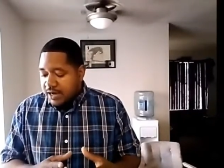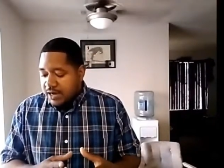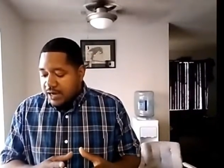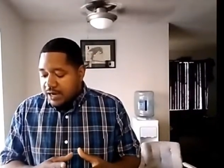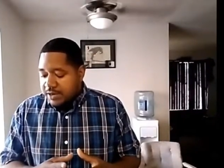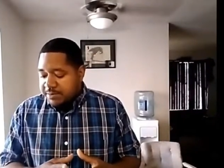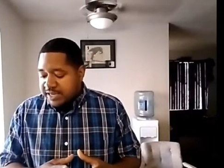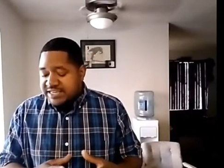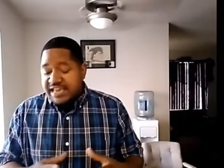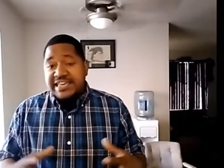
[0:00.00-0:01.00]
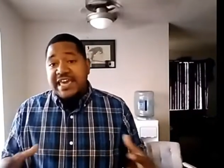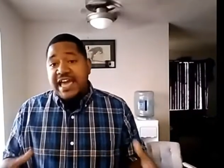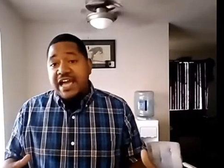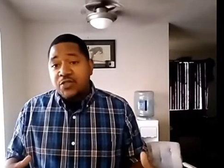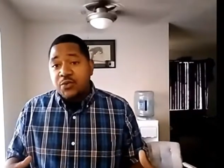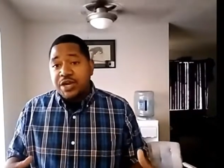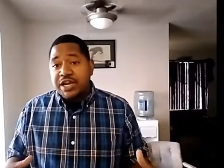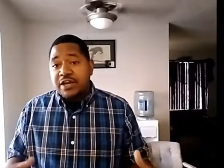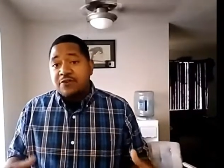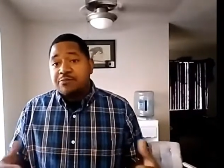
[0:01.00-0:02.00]
Uh, it means a
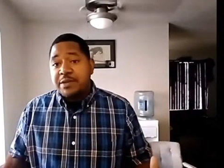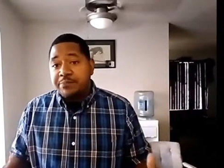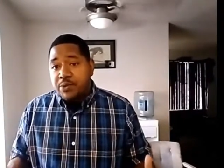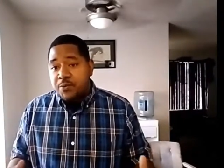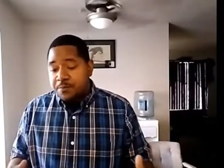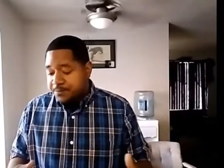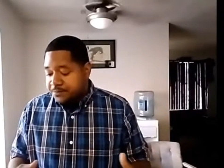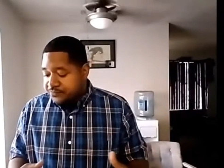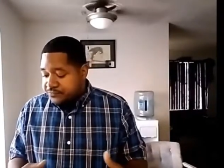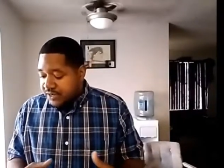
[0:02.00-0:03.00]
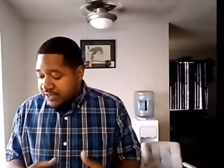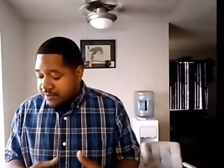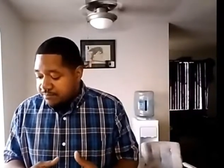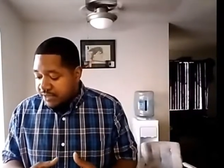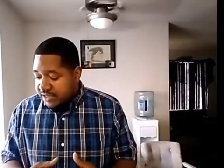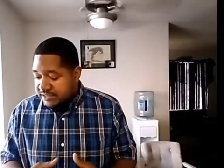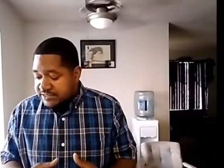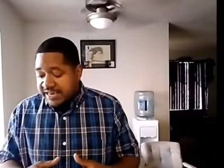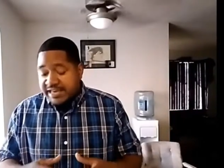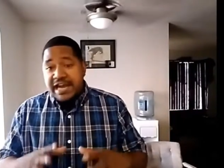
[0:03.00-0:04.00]
gathering of people. It
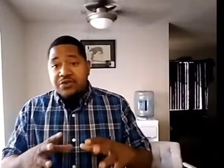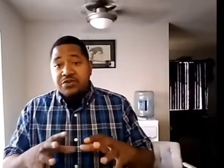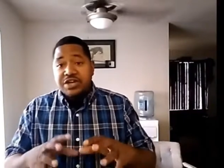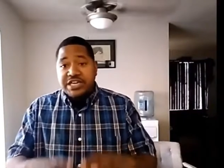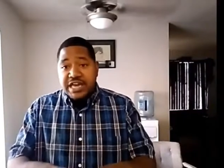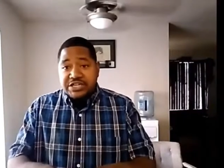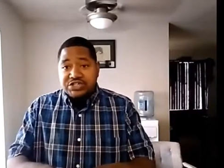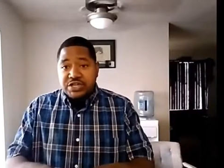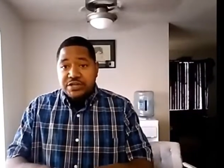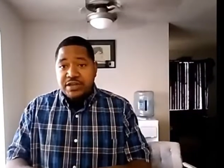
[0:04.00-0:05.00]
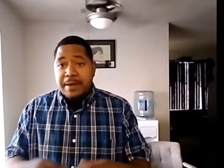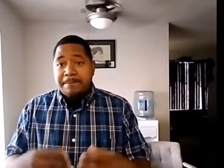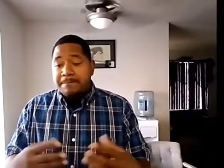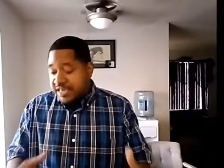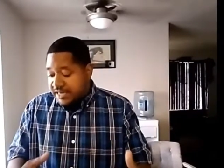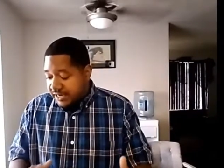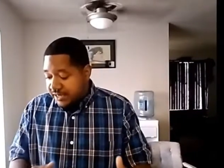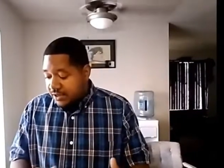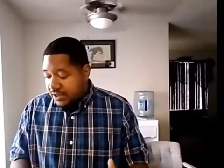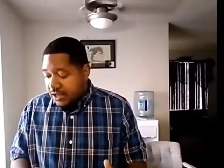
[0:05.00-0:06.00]
means a congregation, a
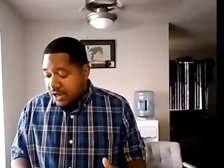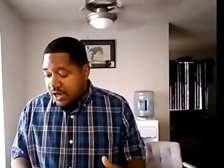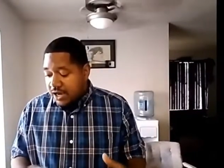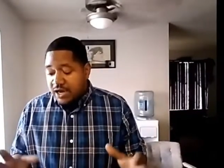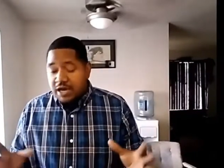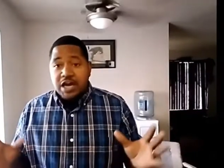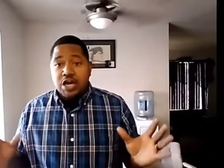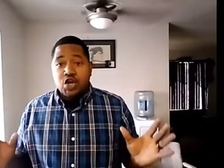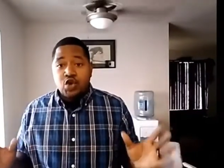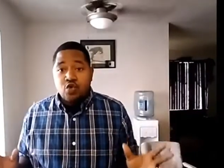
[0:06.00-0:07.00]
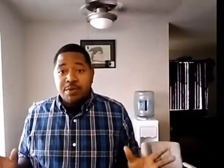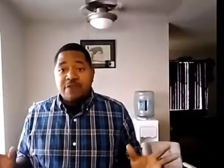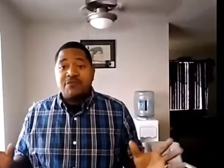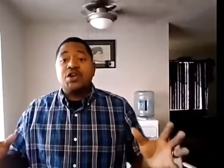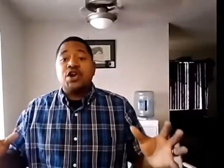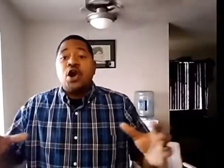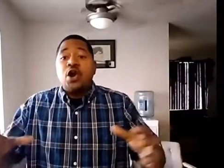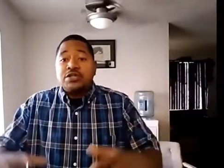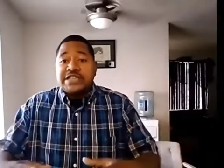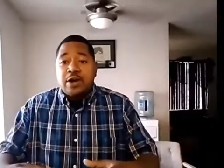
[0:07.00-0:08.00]
meeting, uh, a group of
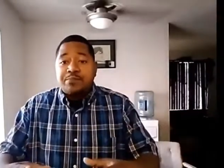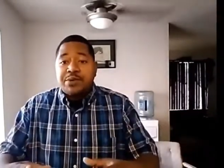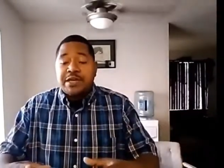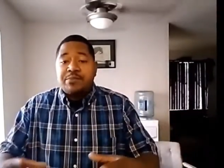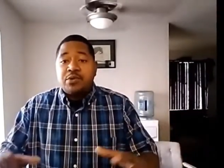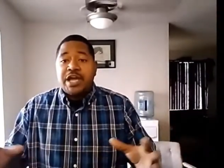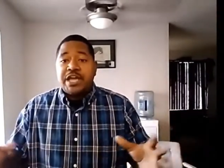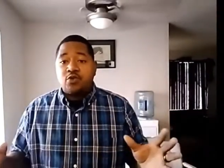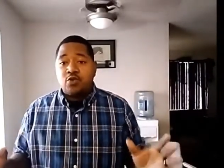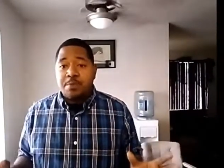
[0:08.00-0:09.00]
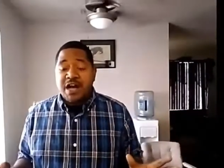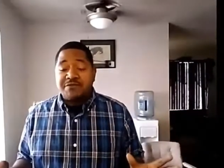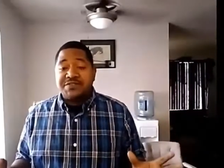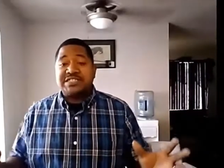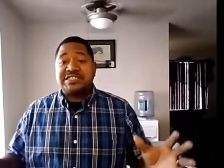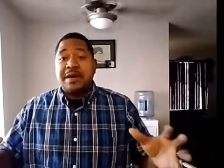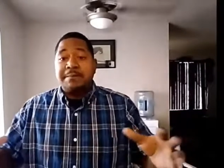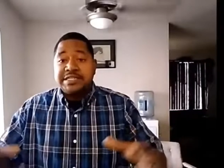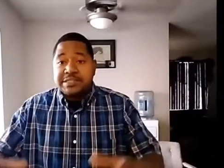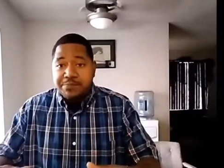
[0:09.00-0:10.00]
called out people, a group of
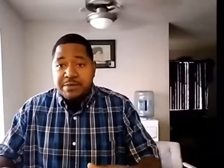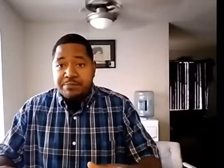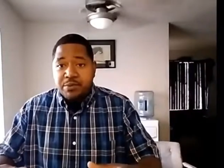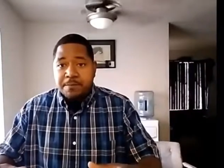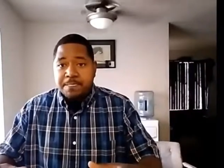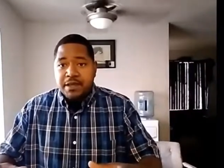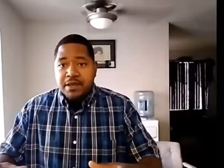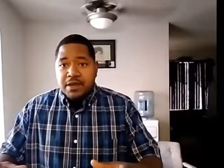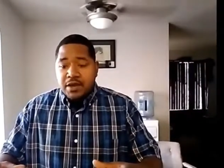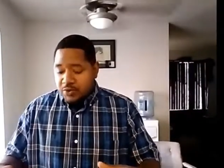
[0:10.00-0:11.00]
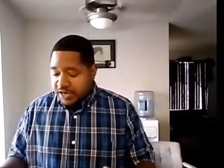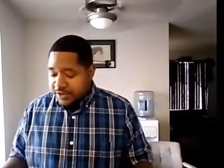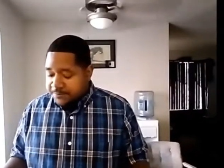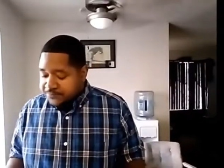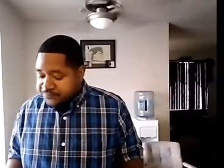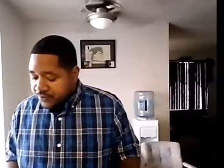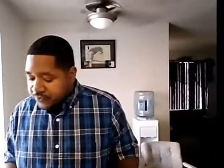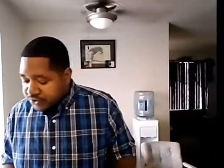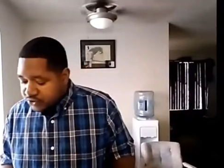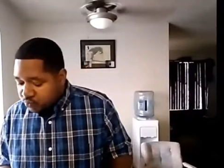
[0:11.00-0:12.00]
summoned people. Okay,
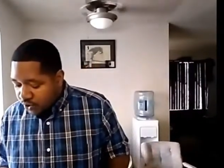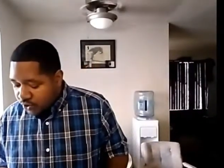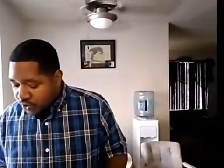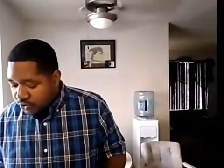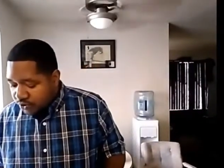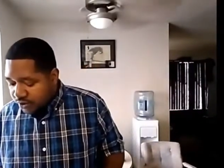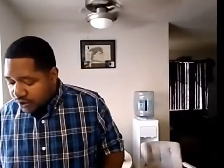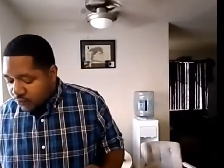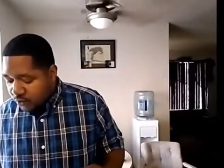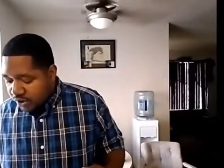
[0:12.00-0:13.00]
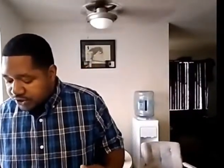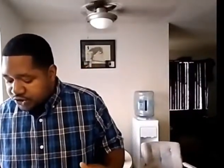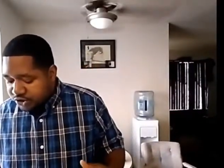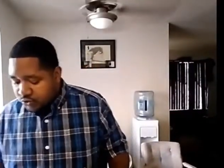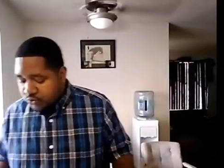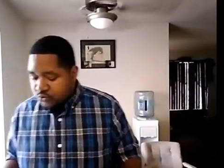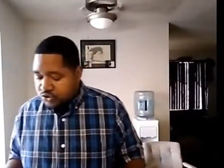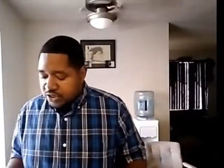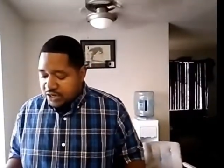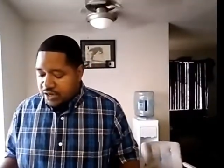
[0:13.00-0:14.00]
this word was used